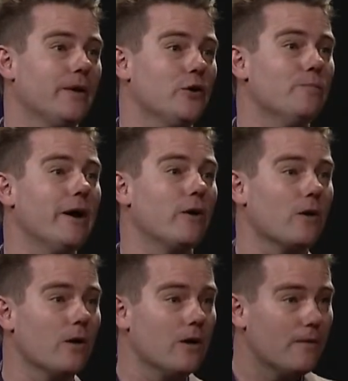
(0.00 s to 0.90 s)
You
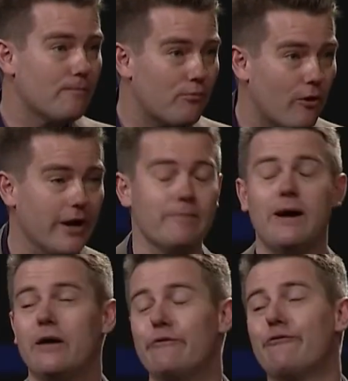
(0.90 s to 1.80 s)
better pray
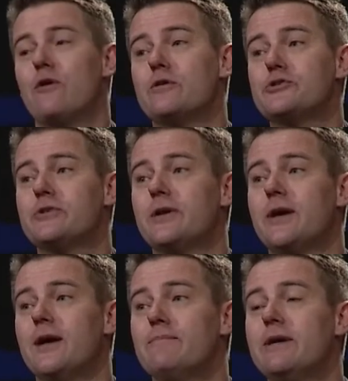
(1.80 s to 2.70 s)
about it first
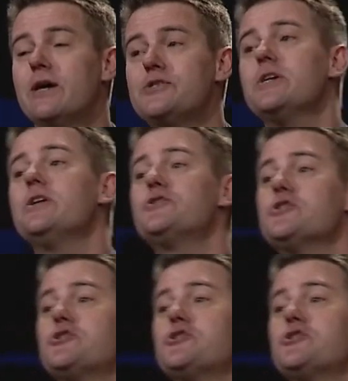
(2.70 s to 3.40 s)
because it is a